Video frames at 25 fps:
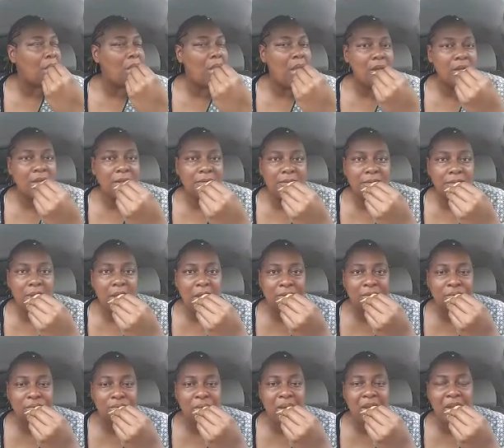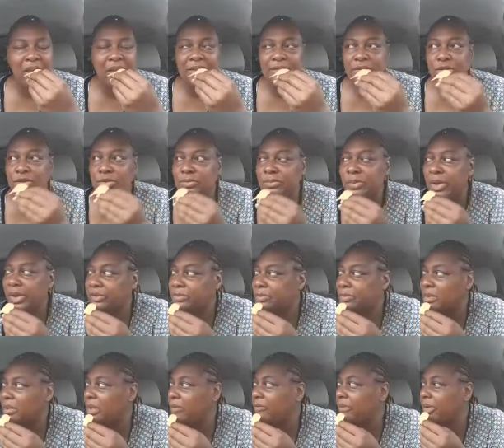I give him that drag too much
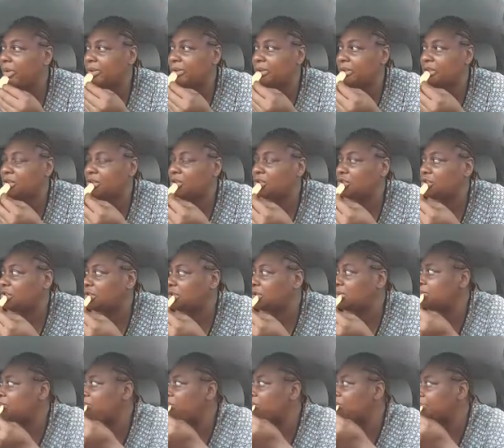motherfucking energy.